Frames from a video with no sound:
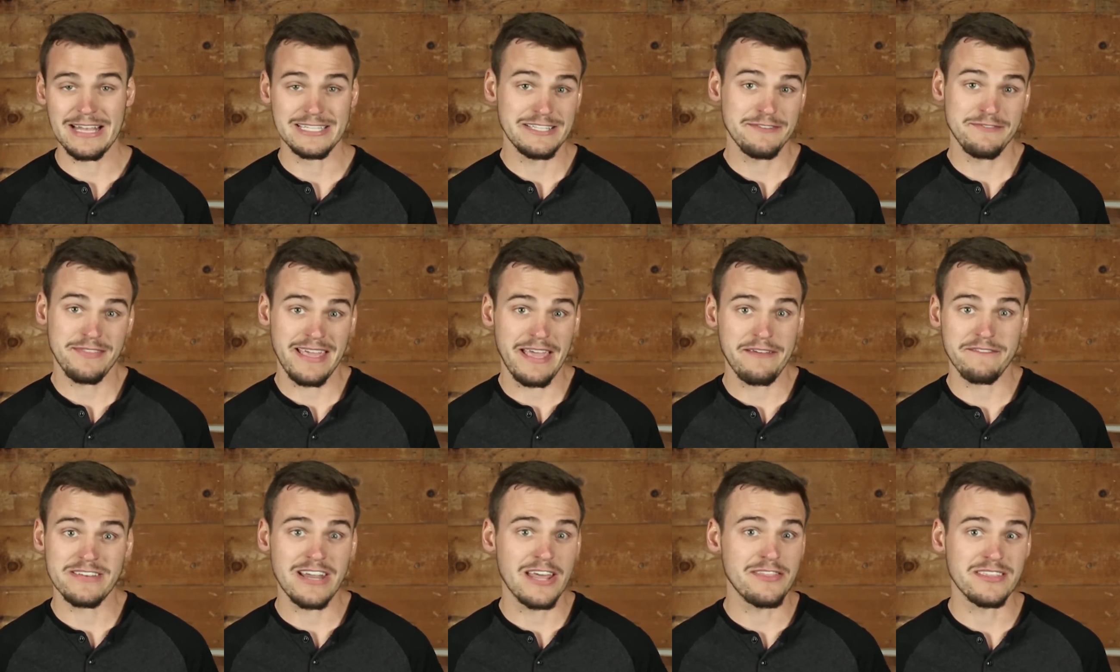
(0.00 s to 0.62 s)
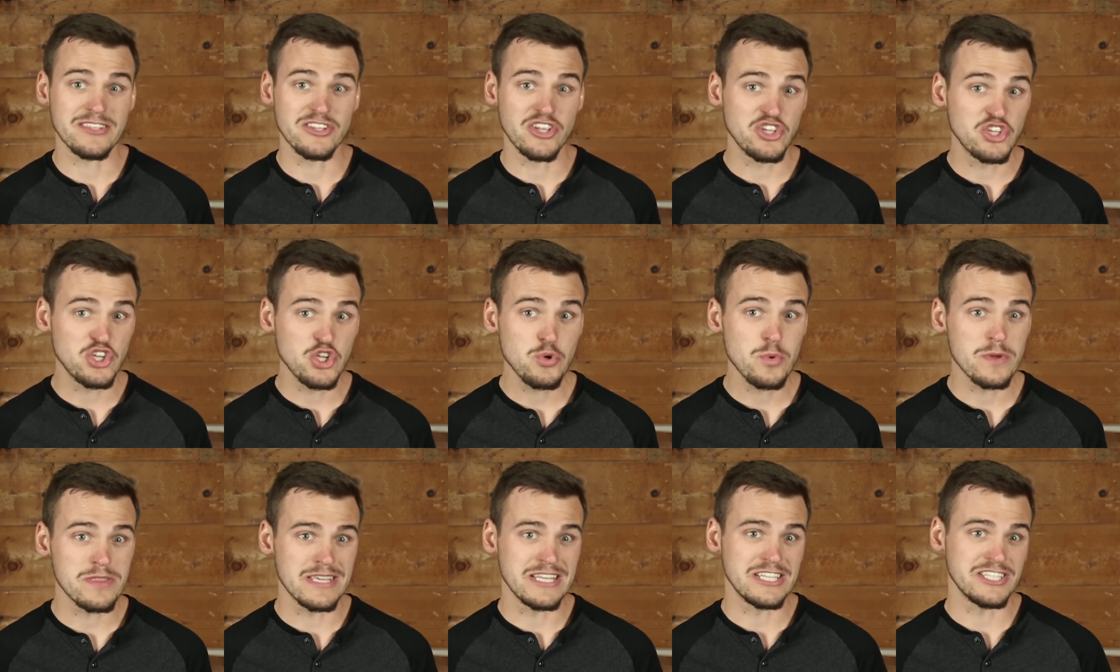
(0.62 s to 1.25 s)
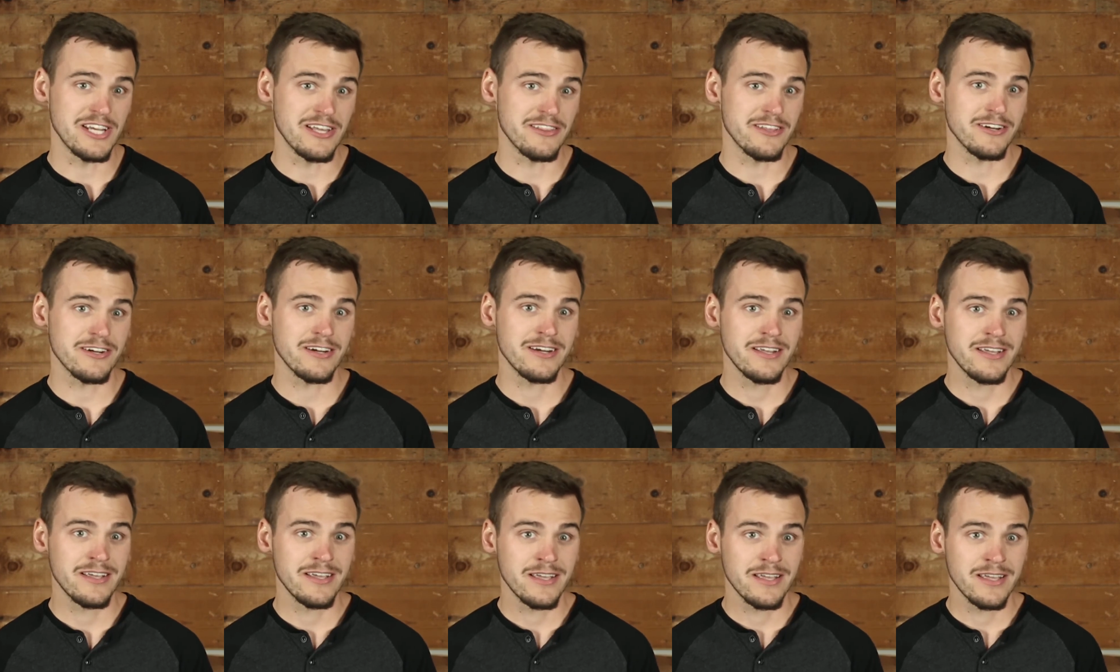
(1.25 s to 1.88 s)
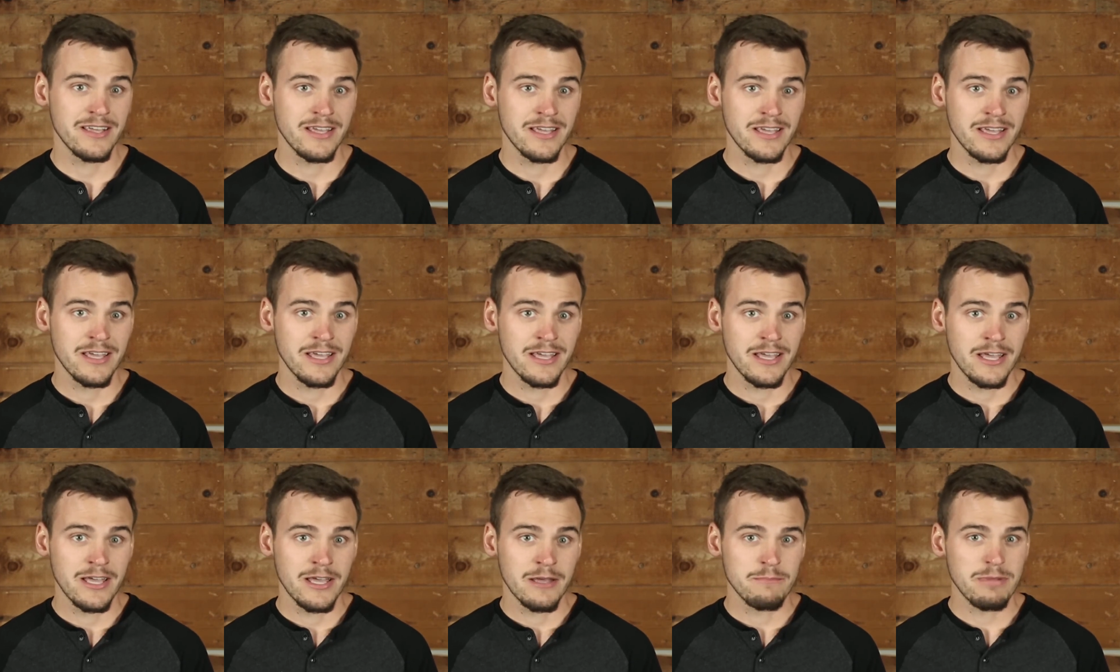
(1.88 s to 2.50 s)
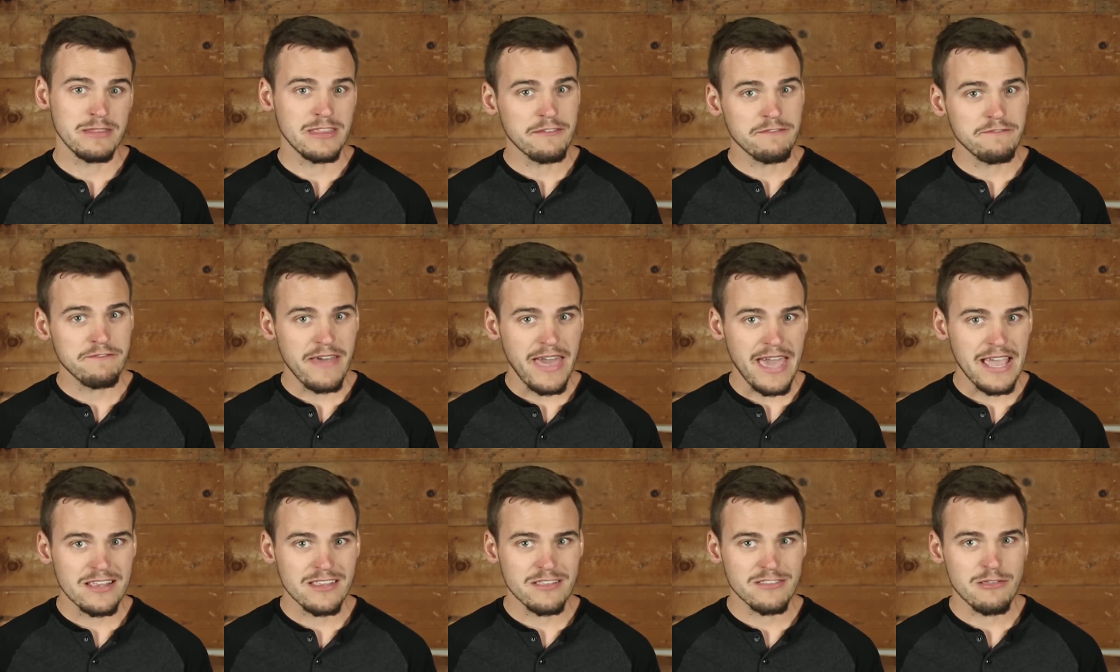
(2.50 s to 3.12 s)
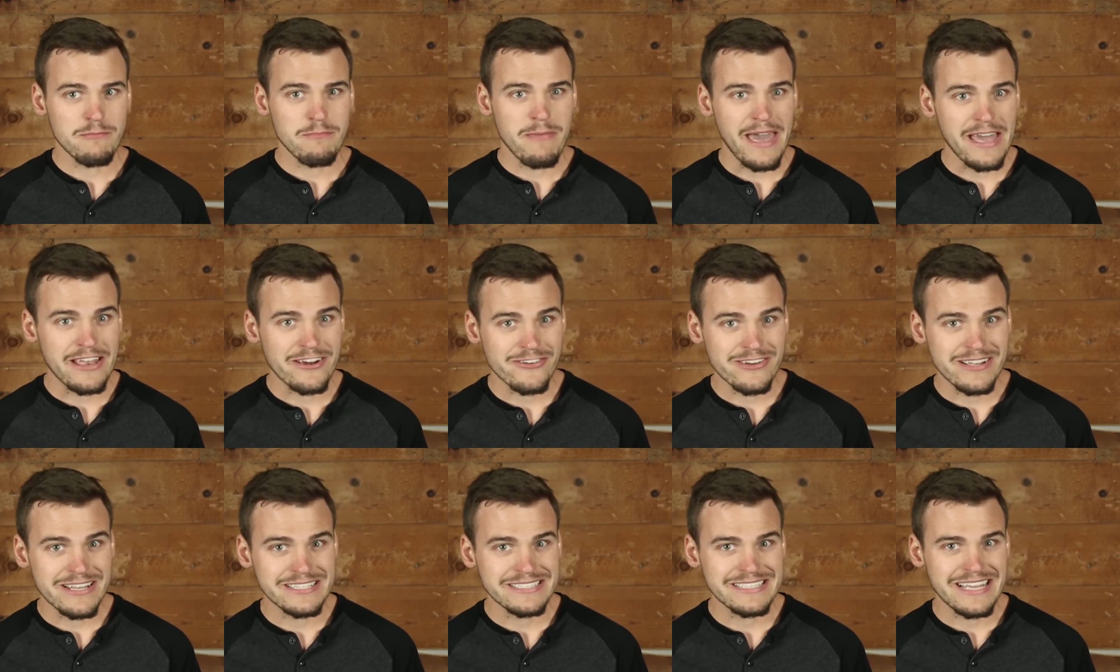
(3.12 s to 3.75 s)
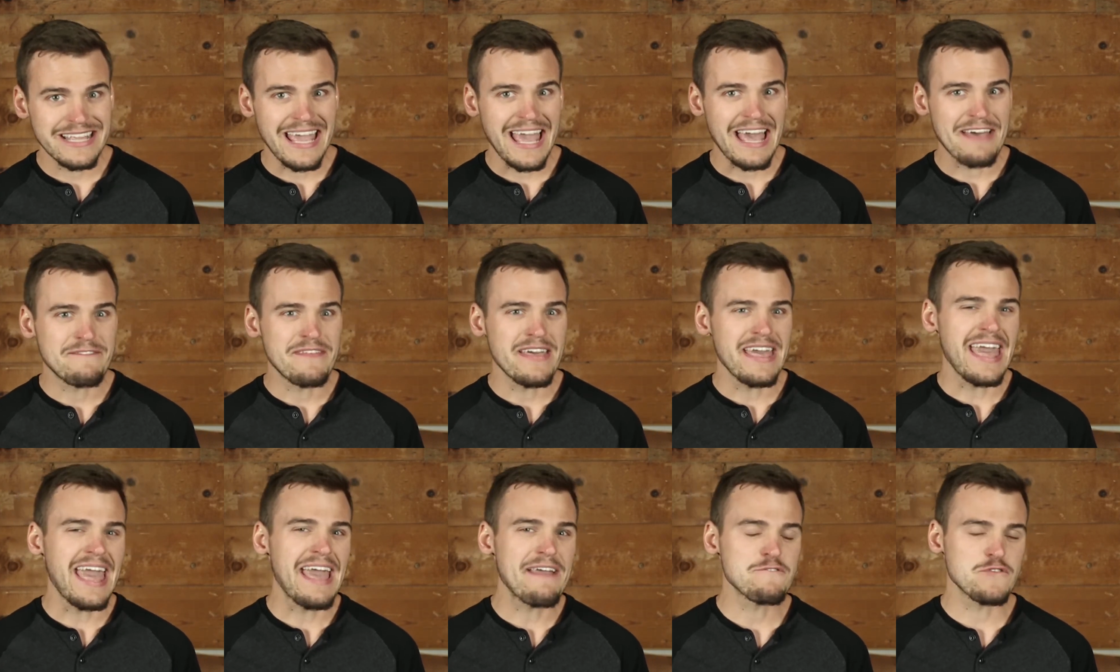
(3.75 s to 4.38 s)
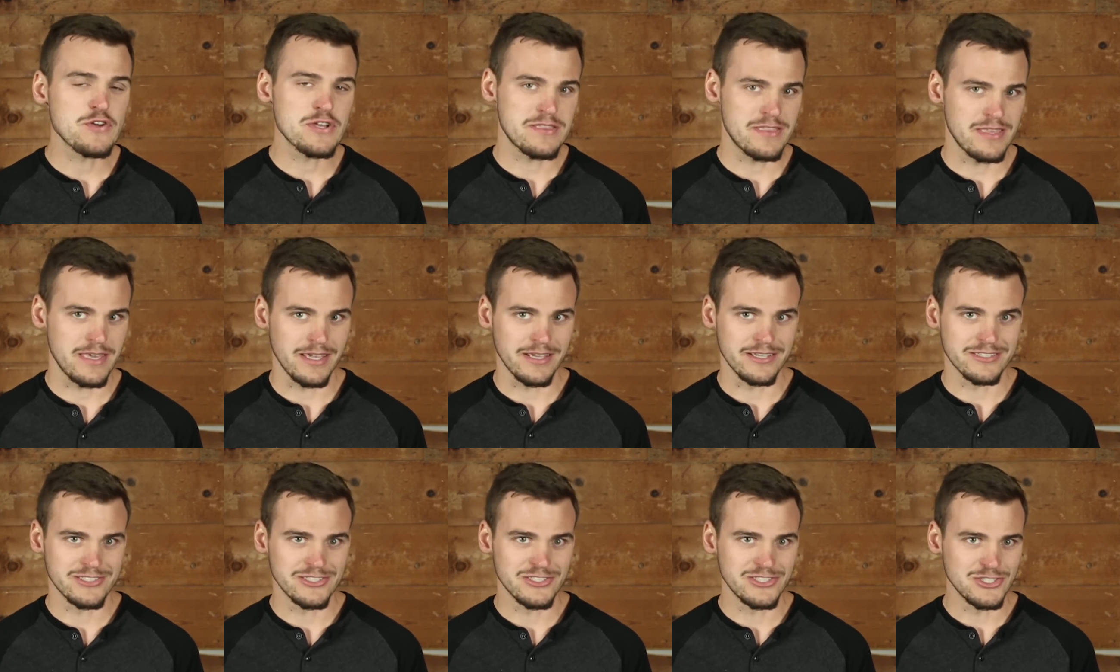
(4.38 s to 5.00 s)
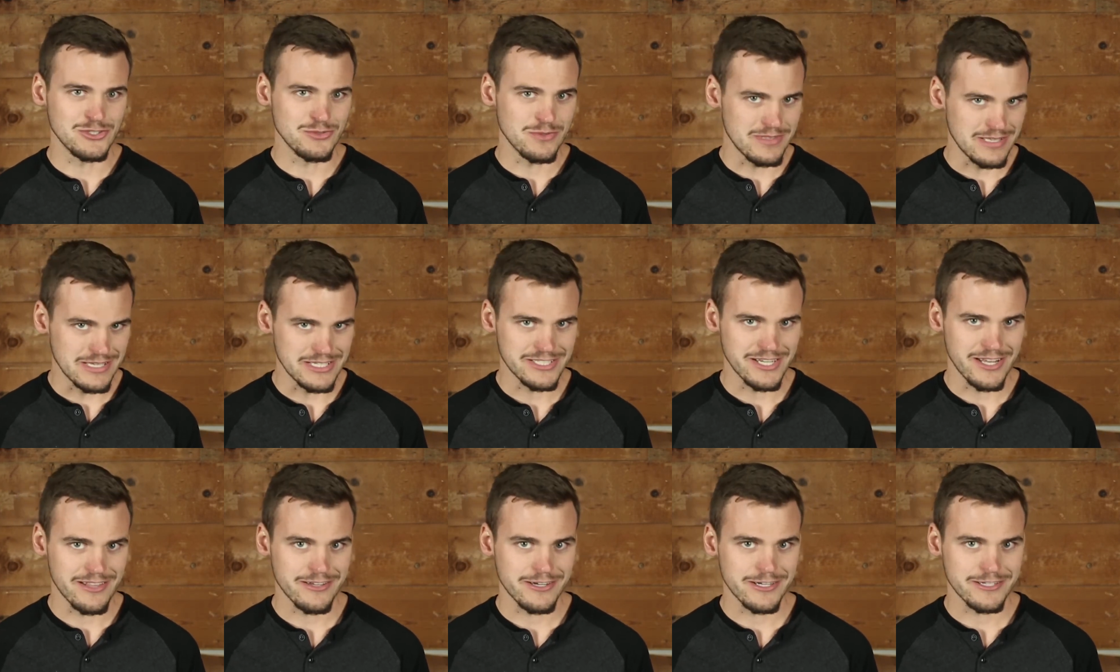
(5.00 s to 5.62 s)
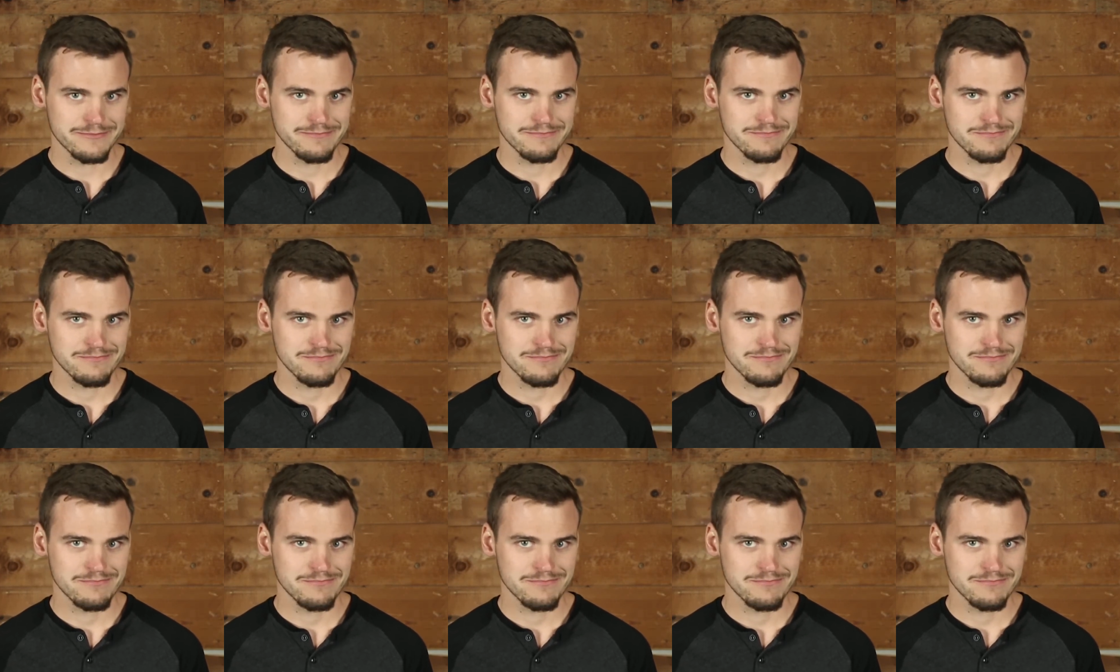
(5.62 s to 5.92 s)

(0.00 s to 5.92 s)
if they have nothing to do with each other. But the fact of the matter is they have everything to do with each other.